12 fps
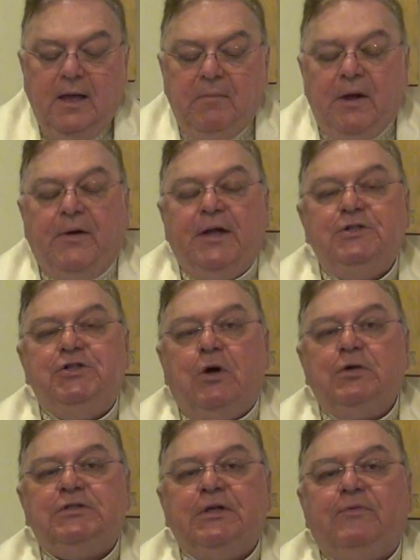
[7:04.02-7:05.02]
Mary and
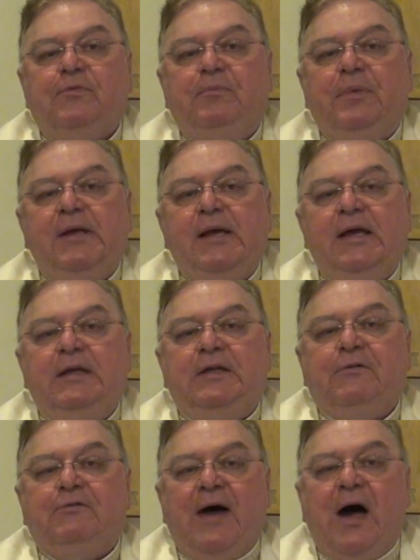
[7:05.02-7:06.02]
Joseph, being
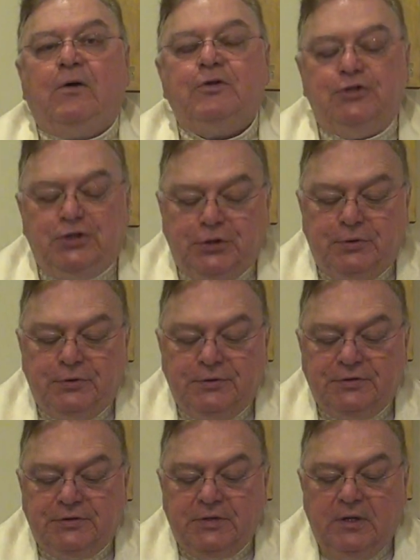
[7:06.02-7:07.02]
devout
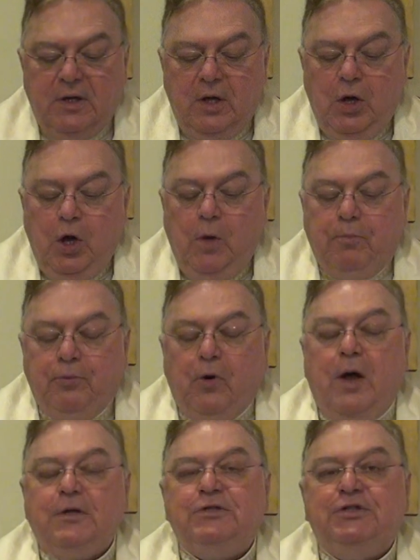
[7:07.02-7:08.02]
Jews,
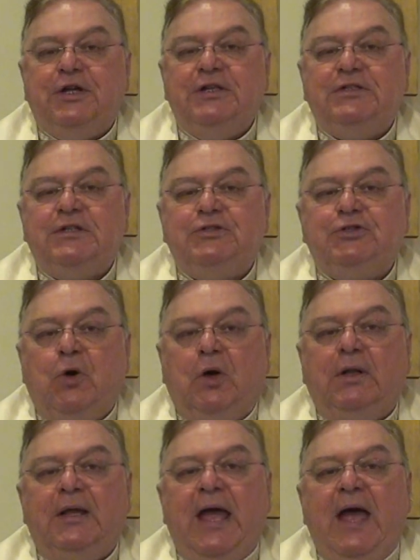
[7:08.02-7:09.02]
brought Jesus
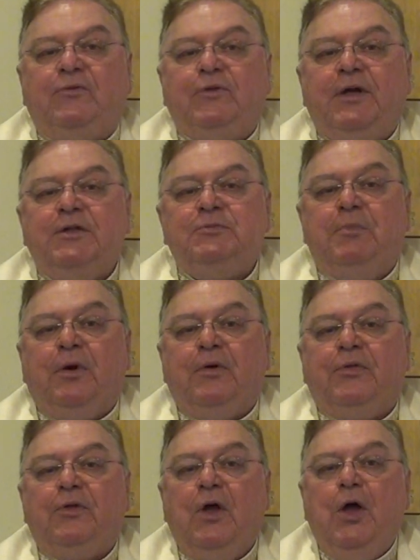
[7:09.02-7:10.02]
shortly after his
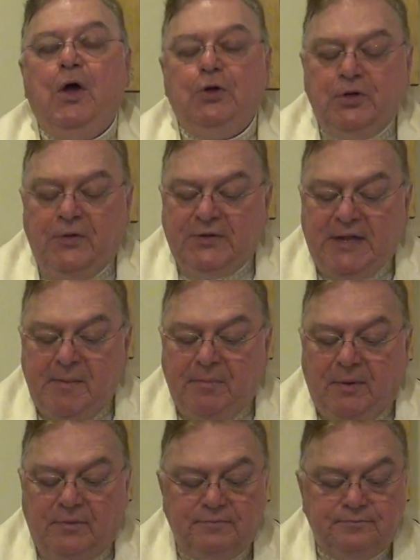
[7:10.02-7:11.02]
birth to the
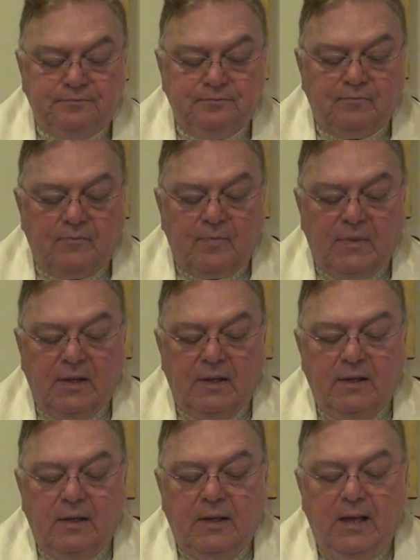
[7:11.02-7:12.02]
temple.
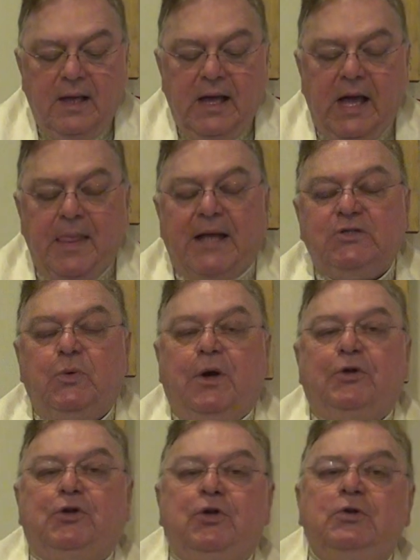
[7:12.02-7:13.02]
And that's
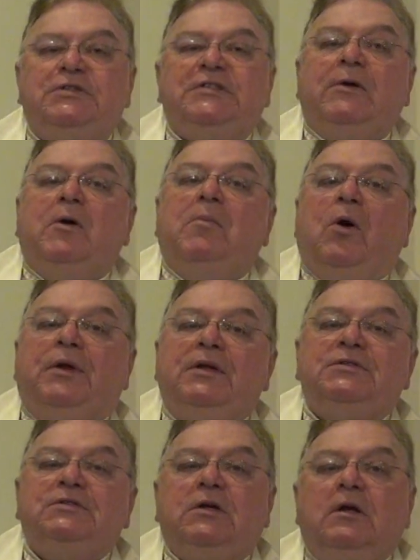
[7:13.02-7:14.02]
where two
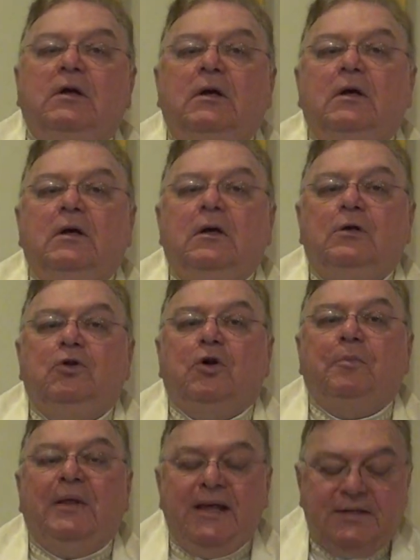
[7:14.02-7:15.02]
ceremonies
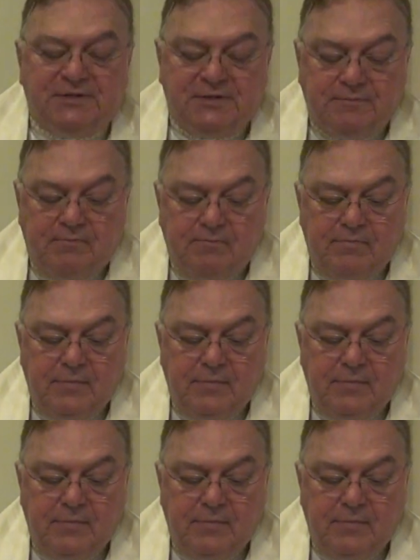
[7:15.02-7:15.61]
took place.